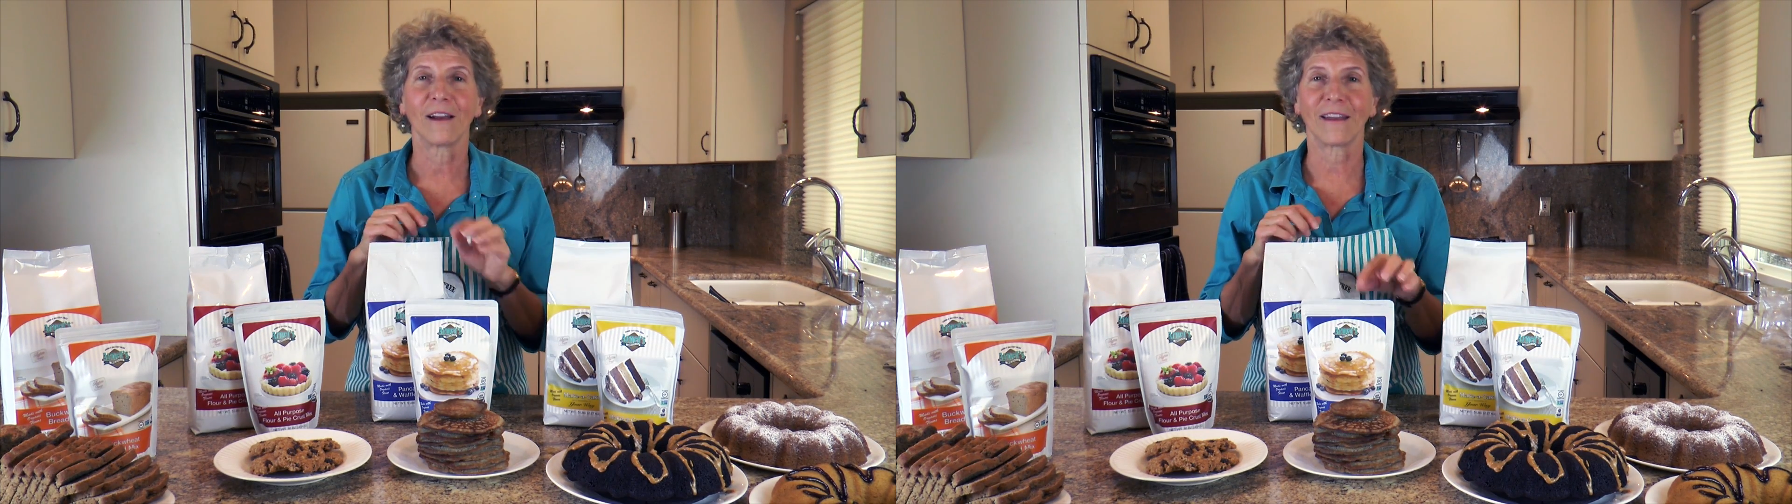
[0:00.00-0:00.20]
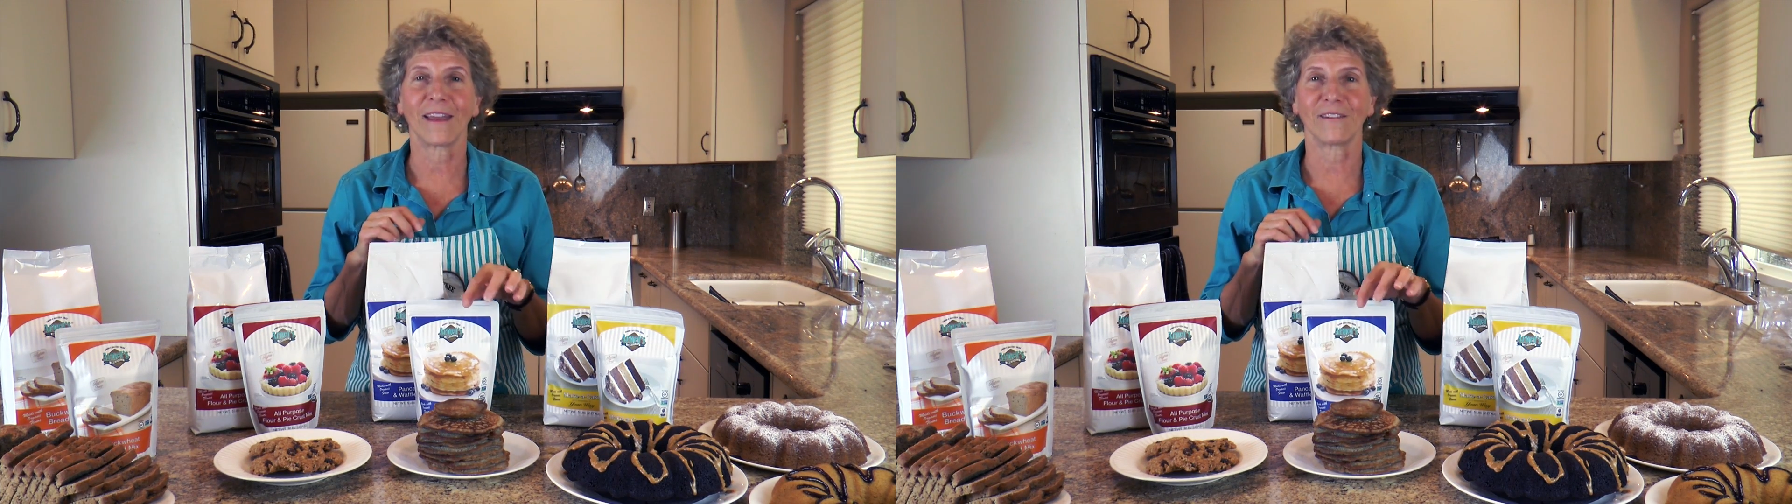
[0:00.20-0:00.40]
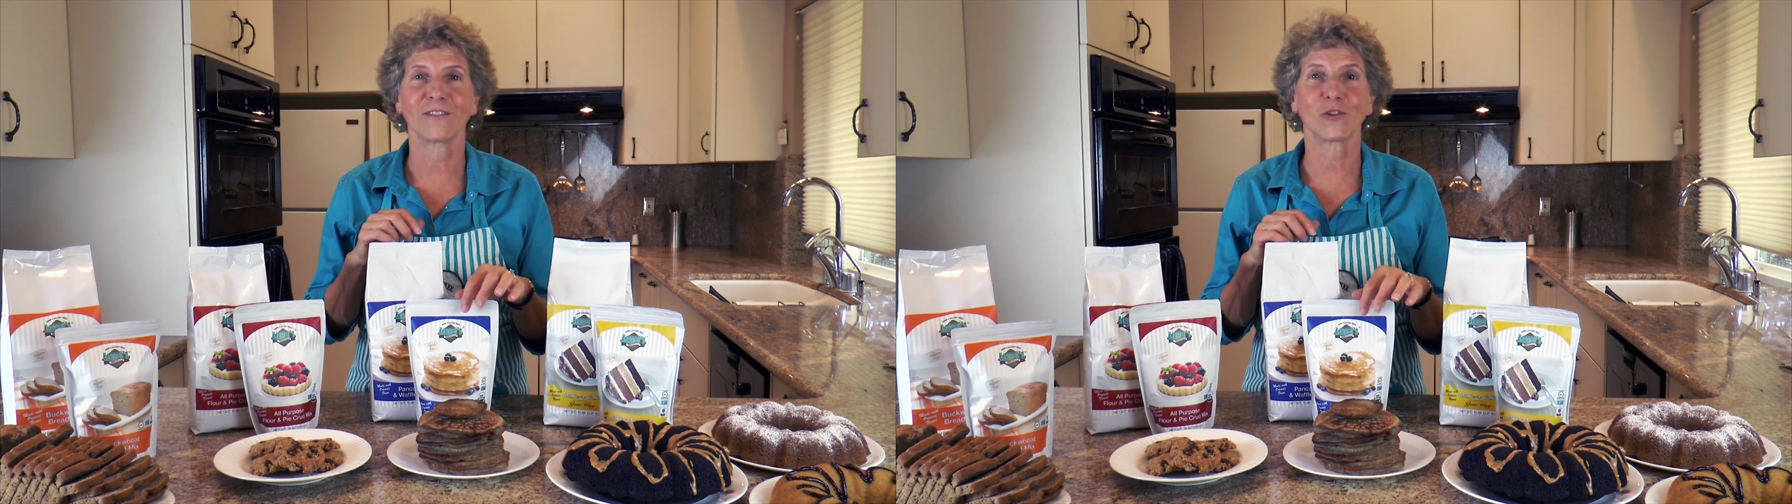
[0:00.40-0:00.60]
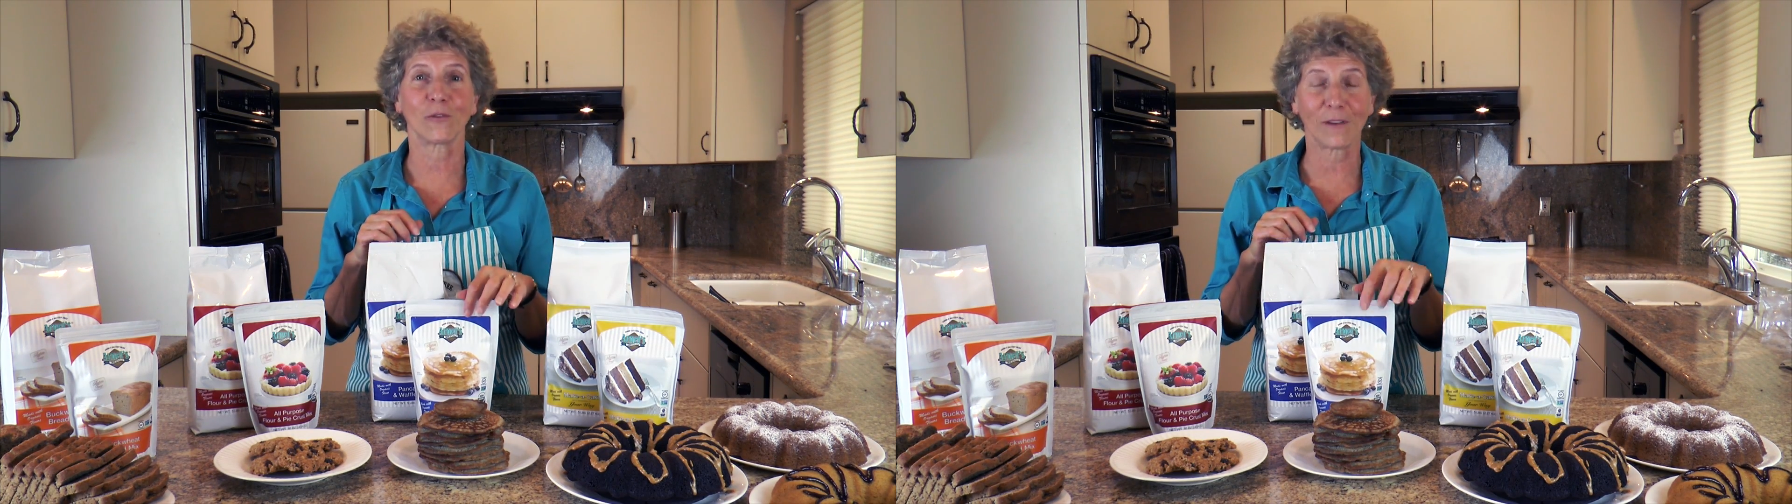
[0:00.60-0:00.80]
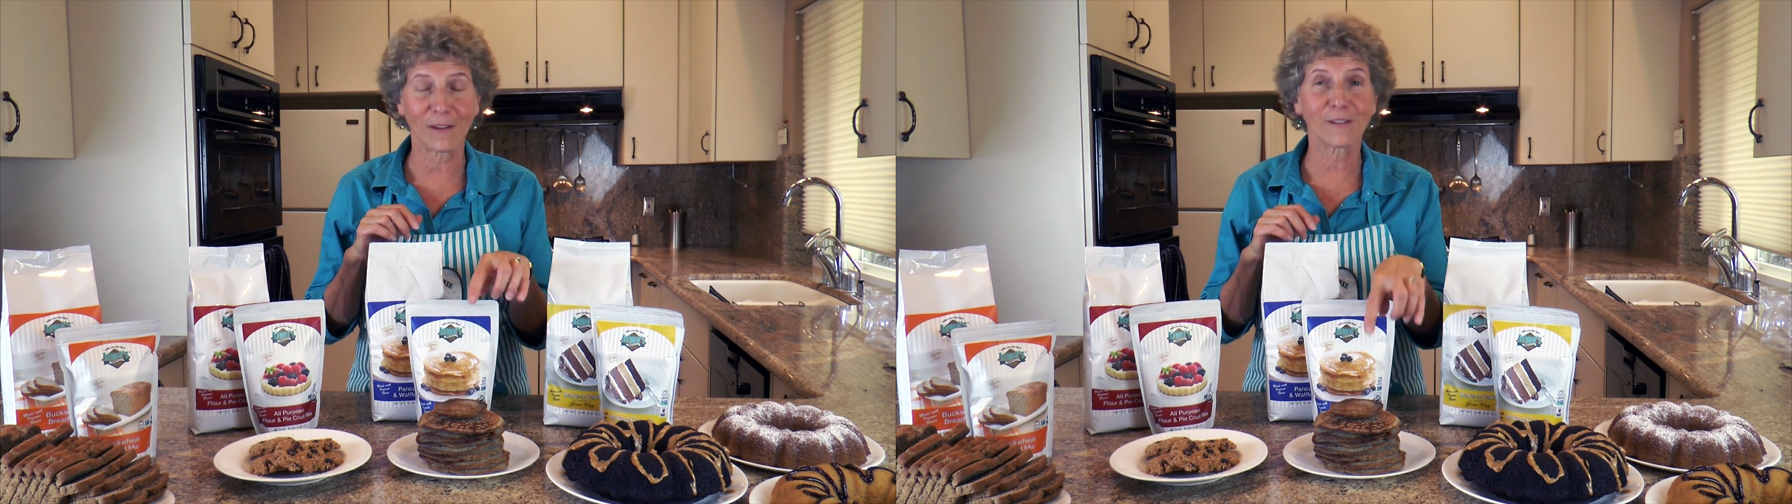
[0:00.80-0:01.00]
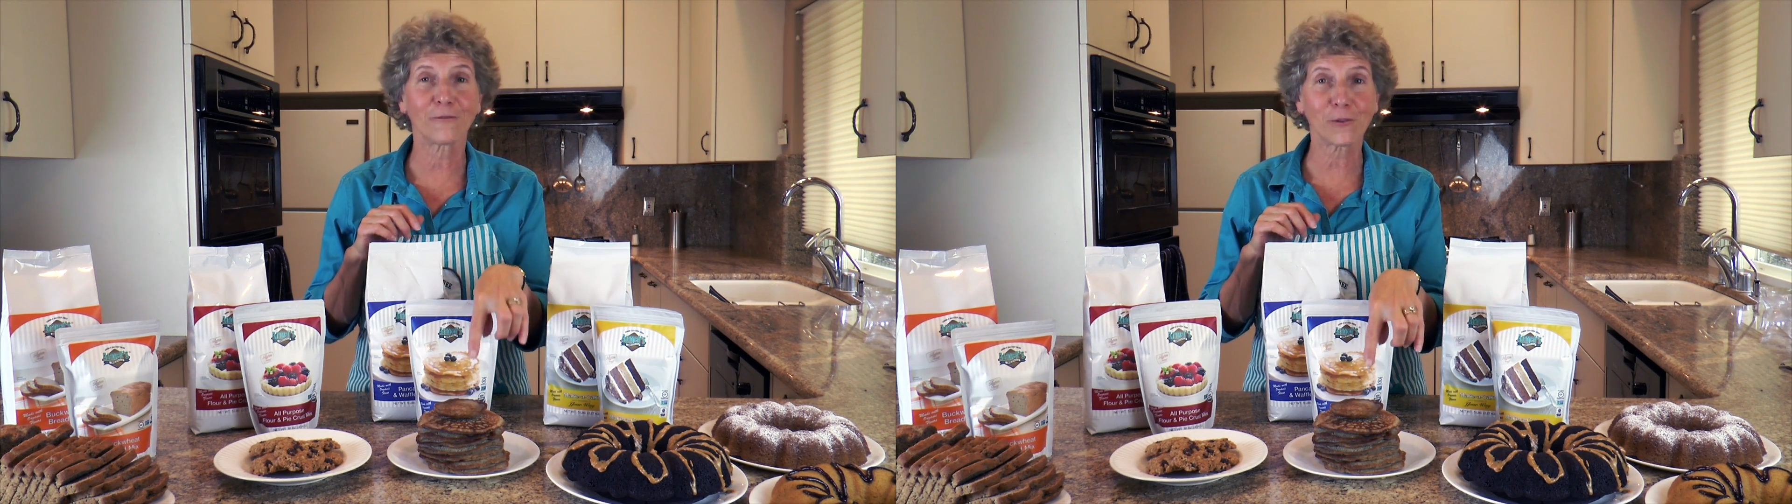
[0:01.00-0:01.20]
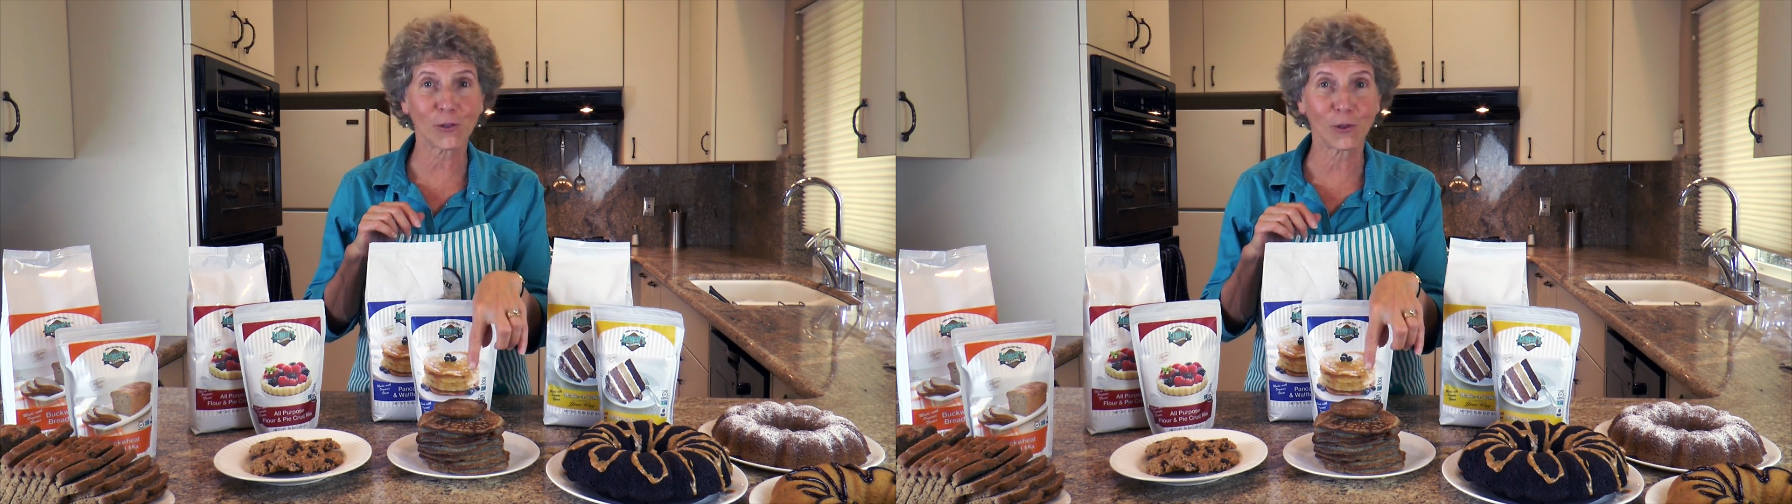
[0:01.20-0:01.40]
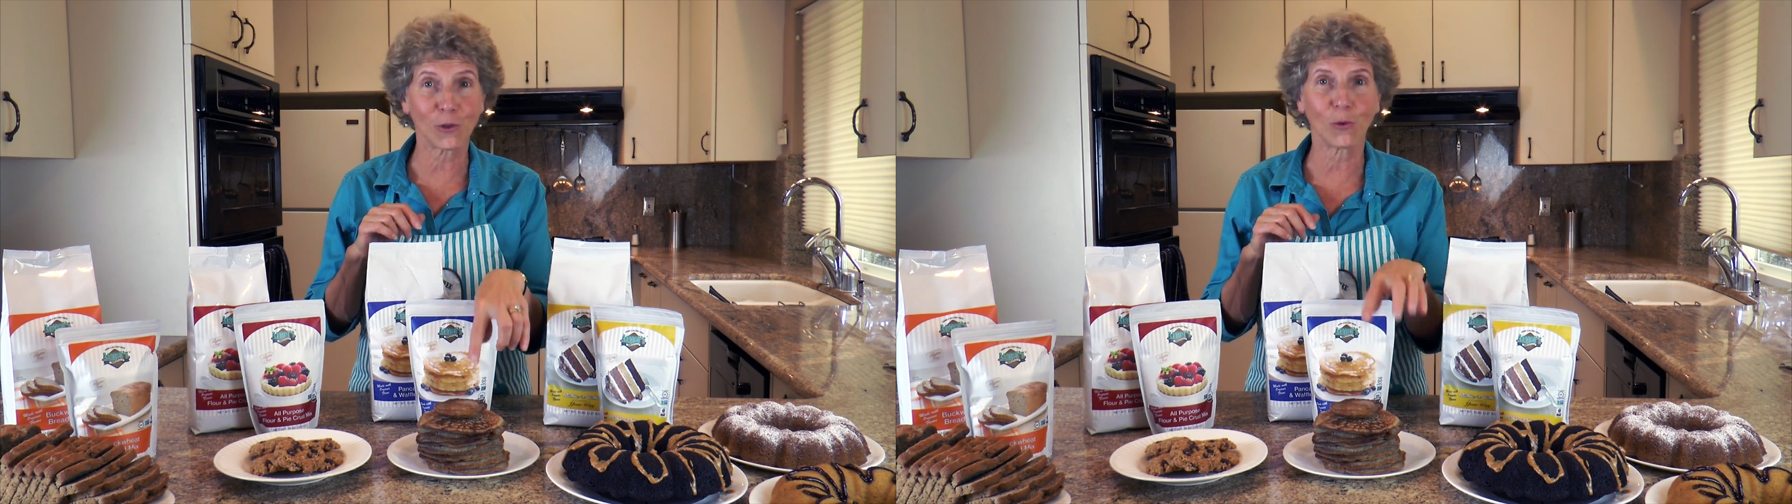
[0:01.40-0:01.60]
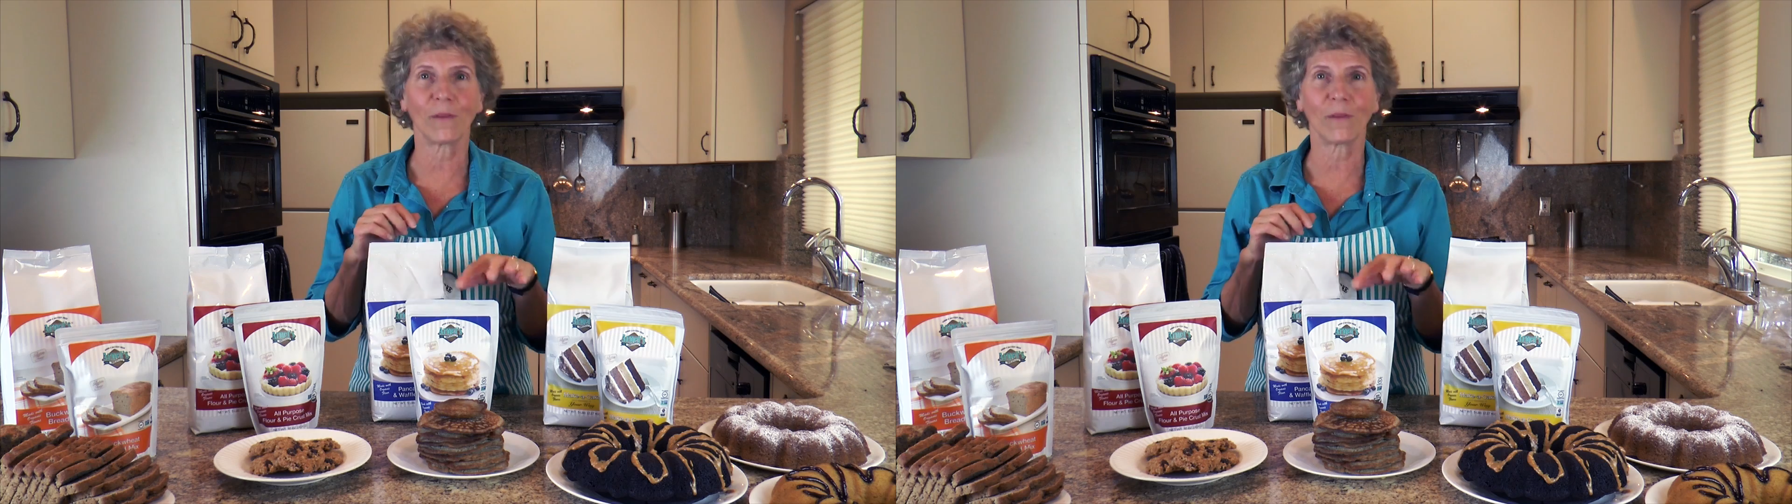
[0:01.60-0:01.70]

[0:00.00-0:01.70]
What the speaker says: again, servings for 2,